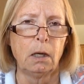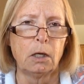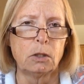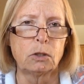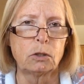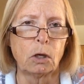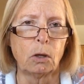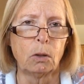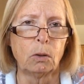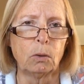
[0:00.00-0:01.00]

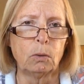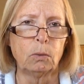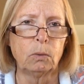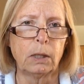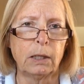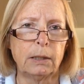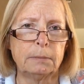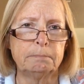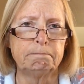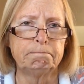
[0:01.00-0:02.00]

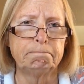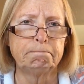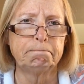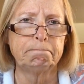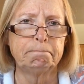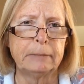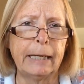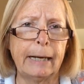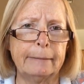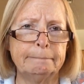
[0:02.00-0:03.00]
So,
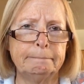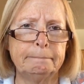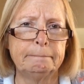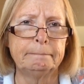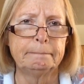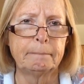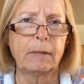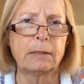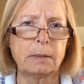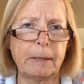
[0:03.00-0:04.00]
yeah,
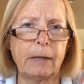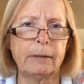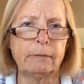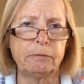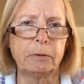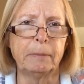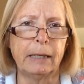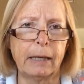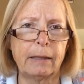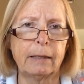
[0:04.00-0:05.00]
that's about it for me,
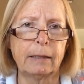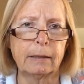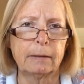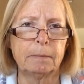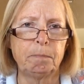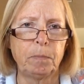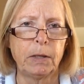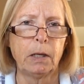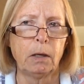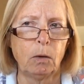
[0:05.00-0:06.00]
I think.
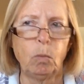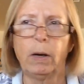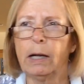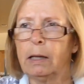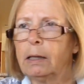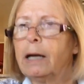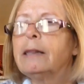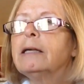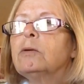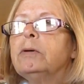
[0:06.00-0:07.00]
Well, I
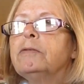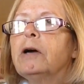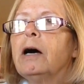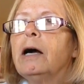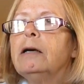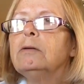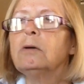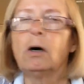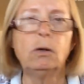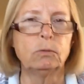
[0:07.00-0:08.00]
think we've gone,
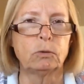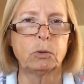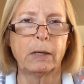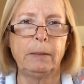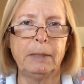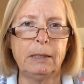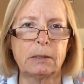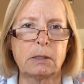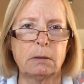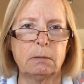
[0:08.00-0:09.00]
20
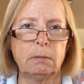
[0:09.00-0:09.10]
minutes.